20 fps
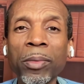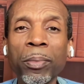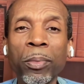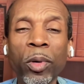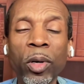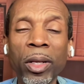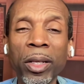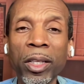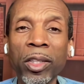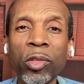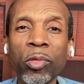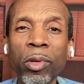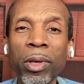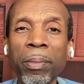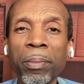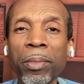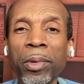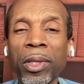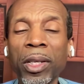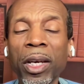Boiling
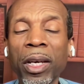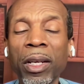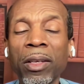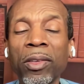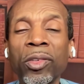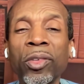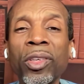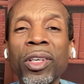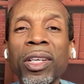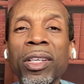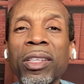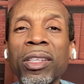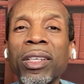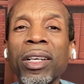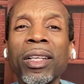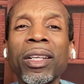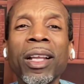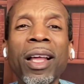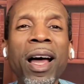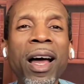sweet potatoes tends to
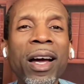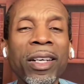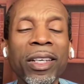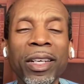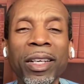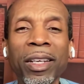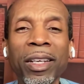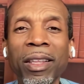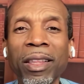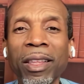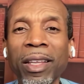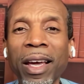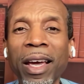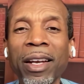lock in